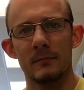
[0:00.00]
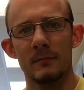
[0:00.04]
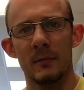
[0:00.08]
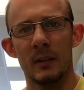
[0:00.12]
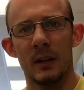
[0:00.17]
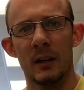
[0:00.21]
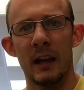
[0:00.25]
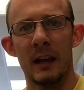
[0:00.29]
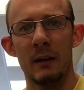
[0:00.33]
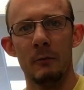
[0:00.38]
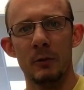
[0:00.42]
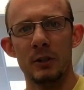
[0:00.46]

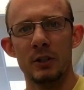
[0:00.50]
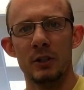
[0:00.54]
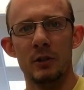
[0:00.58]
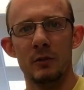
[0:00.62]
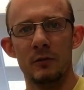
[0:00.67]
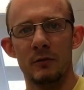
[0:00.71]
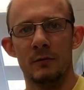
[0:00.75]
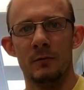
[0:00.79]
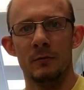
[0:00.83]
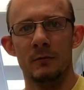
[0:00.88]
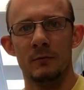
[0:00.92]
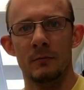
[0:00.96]
Okay, which
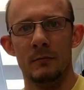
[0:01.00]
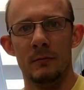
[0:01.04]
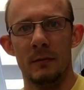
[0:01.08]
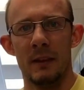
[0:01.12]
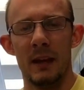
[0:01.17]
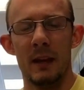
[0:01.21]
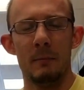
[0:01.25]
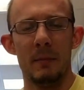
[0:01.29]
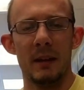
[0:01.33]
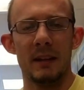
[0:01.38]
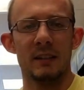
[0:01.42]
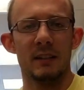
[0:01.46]
you've
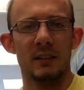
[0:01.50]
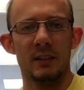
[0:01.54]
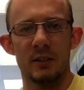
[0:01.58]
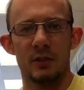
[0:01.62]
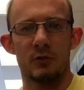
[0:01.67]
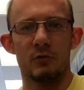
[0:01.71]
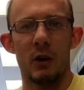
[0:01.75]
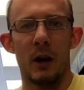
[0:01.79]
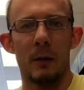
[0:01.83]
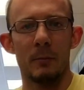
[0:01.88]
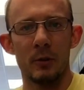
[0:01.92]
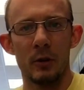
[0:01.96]
then basically just
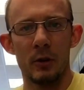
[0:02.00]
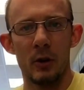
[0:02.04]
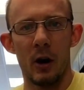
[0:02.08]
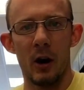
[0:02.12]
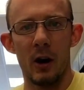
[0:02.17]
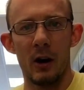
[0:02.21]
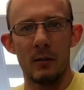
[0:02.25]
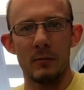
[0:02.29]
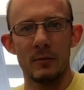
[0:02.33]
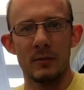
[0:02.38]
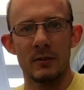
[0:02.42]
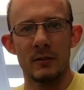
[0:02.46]
dropped your
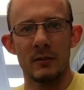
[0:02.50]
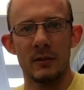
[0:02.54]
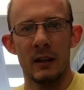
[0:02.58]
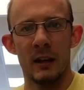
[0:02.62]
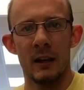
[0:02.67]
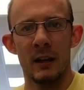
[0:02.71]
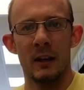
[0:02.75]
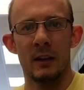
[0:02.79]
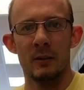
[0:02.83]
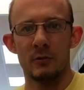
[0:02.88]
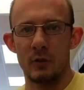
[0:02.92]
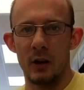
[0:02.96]
carbs,
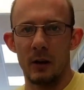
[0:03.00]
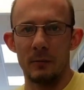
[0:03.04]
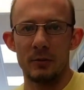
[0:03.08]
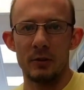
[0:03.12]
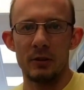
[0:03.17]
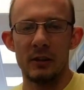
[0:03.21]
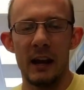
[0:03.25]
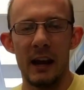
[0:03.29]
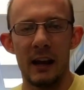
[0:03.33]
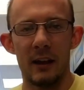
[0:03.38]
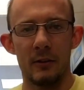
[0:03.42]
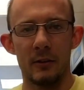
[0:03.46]
dropped
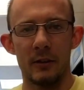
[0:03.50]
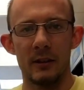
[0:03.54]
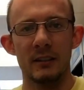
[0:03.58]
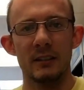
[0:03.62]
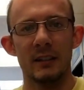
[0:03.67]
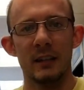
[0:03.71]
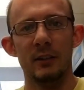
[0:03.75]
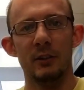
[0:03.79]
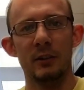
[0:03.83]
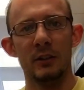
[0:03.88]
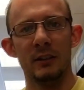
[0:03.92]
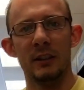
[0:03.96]
your calories,
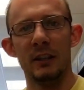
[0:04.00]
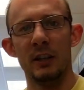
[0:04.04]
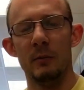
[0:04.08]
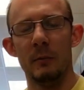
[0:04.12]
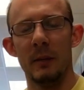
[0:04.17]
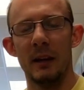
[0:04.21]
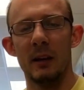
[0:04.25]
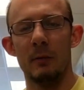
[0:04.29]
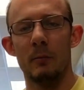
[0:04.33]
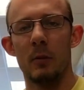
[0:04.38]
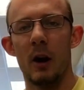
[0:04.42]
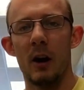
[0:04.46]
and you continue
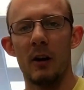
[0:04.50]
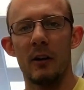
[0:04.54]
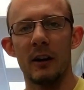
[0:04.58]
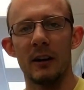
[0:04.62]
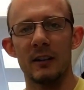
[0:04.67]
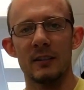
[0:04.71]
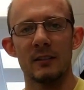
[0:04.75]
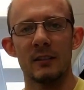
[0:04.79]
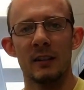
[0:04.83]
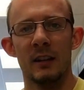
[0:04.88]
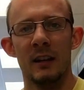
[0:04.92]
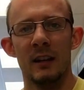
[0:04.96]
making
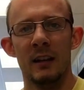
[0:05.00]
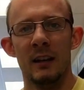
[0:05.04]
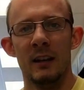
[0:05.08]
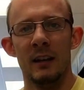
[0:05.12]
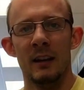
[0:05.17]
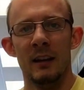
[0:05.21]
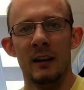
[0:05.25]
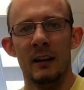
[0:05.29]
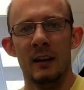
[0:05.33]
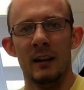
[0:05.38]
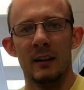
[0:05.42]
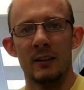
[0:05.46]
progress.
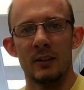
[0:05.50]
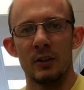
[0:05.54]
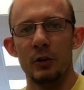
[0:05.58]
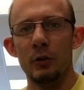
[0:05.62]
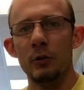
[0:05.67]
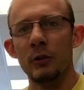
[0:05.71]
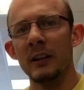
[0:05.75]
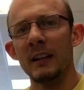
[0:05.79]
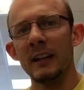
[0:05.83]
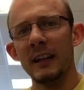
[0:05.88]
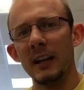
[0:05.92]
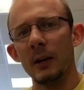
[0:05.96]
So you
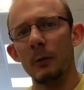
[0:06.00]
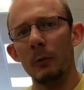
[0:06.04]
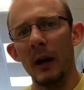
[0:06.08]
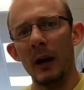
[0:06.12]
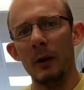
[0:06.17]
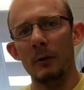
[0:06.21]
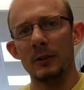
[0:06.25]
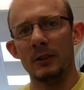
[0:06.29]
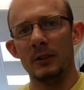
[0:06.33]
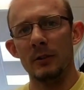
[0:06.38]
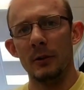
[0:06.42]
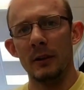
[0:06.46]
can get away
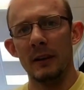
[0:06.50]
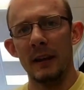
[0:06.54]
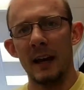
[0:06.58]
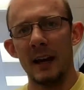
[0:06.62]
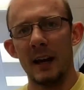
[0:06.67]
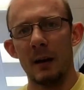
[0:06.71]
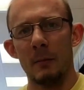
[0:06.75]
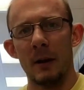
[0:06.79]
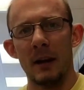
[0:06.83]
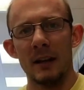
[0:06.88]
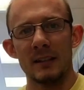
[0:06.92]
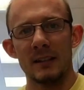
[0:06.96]
with doing that.
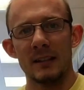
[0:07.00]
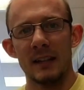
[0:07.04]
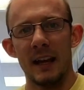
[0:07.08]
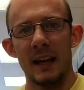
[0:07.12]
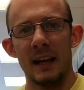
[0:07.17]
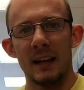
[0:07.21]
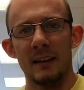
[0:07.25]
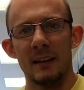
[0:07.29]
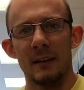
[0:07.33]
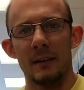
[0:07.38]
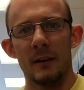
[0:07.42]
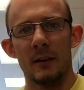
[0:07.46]
I'm not
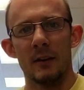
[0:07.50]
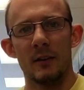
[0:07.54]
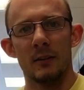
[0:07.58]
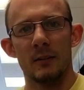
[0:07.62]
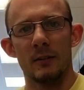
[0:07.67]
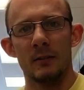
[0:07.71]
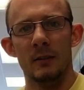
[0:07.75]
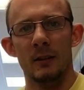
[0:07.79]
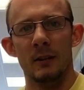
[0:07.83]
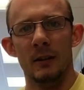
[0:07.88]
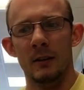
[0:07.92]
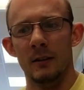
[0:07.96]
saying that
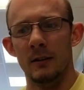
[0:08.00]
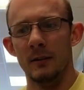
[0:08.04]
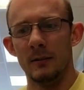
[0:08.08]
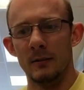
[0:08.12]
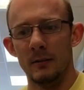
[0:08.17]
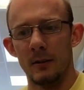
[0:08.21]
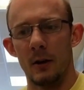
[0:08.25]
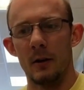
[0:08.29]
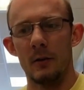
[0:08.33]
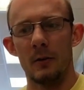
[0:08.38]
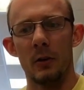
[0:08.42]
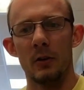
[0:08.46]
there
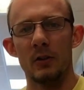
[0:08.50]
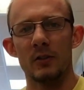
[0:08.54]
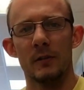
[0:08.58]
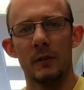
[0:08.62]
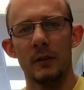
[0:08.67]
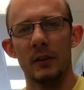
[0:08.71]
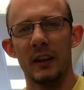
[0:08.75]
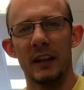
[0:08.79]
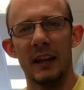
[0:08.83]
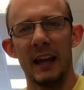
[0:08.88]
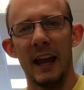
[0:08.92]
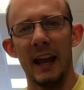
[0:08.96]
are those of
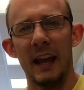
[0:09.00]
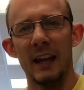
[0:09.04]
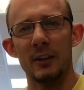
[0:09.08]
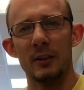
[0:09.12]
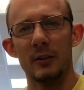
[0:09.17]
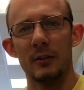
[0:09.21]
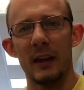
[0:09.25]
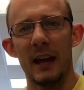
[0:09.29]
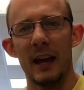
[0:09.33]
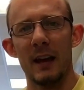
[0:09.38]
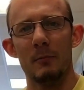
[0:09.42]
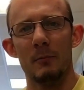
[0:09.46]
you that can't do
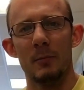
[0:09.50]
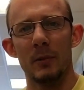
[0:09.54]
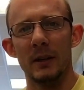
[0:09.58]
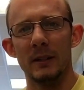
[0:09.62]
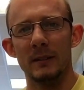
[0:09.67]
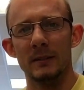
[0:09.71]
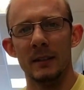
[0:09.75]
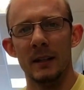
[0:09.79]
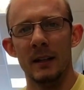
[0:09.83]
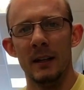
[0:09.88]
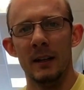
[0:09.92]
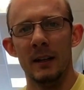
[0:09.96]
that,
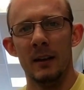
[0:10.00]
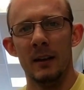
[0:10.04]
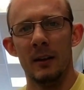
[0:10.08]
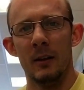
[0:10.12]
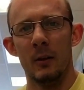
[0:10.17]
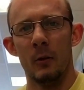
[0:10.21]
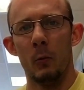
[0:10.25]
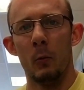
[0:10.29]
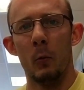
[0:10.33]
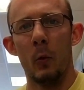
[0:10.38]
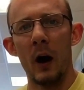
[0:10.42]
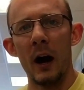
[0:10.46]
but
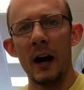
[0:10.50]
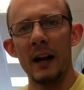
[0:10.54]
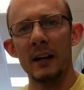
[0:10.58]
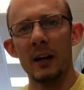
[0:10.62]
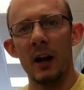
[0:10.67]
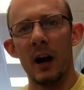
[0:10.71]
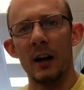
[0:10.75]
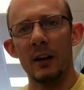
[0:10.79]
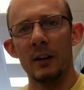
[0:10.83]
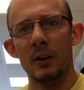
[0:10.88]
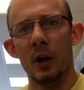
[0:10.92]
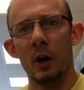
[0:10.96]
why
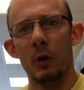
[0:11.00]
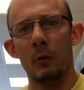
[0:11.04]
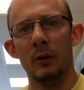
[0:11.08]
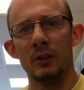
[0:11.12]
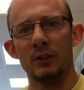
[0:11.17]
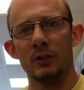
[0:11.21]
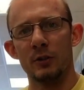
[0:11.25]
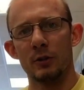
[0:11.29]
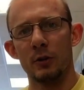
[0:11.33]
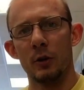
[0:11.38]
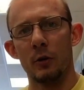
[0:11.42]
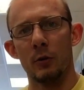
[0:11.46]
not know what
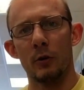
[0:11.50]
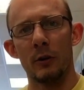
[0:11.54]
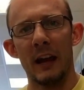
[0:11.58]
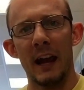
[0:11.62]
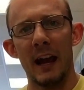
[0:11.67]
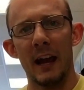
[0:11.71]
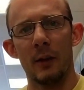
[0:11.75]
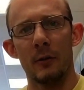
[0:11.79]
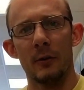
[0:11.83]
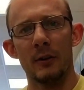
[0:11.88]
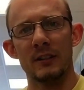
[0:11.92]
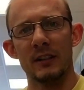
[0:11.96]
your total
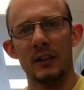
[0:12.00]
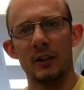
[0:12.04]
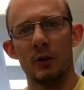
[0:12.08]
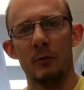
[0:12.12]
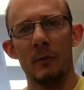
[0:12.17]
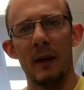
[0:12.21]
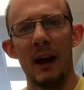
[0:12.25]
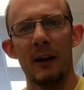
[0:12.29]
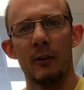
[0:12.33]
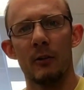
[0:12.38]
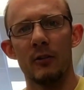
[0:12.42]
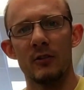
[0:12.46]
calories and your
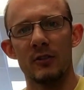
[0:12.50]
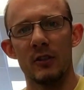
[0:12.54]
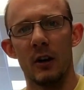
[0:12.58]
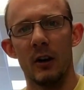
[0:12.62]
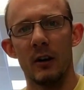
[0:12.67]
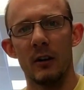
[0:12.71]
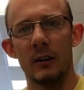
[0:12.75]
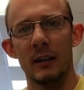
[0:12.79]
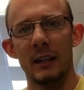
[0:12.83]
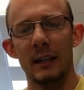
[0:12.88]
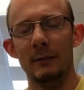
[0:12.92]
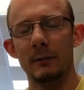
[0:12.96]
macros
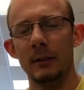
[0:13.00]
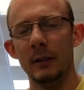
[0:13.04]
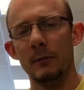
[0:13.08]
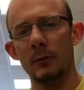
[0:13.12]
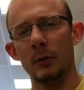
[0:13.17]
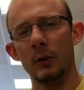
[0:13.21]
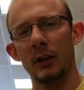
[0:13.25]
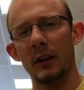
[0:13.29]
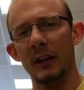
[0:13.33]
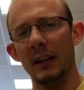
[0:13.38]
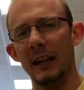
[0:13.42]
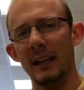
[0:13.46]
are? Even if
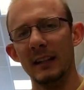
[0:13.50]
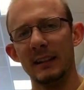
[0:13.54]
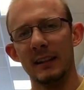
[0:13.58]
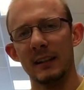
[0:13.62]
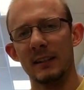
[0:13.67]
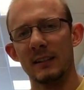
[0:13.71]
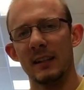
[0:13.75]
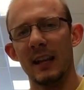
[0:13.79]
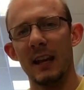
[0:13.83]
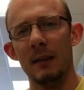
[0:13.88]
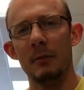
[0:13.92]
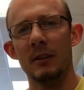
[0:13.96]
you're going to eat the
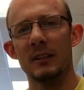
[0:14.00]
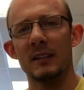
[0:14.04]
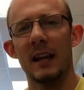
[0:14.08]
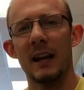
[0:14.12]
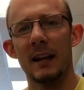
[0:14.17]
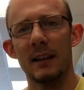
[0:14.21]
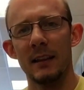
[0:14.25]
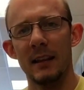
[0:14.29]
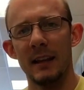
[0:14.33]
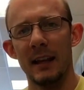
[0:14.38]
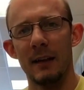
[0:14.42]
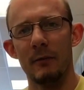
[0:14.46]
same
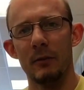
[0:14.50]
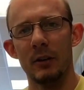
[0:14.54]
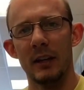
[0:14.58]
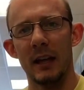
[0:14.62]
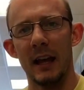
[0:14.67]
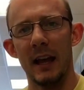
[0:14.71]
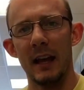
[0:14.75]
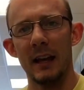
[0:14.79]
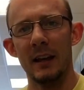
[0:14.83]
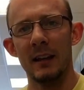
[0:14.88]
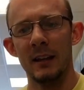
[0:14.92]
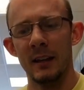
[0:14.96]
exact thing every
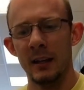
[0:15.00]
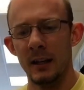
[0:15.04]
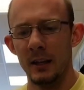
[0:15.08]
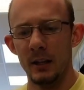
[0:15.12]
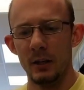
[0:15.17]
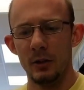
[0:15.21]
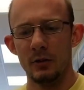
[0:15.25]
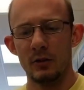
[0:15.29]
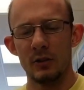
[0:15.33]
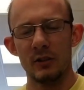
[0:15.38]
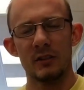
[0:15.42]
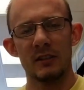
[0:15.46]
day,
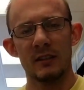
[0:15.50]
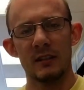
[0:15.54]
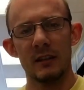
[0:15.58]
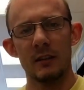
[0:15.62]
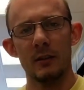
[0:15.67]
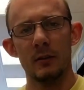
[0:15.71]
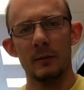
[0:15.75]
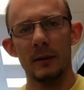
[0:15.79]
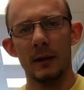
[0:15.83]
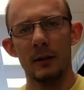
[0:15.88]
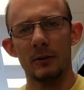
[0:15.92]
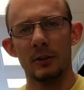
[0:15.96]
you should
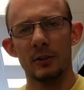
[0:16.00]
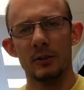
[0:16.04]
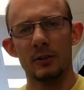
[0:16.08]
still be able to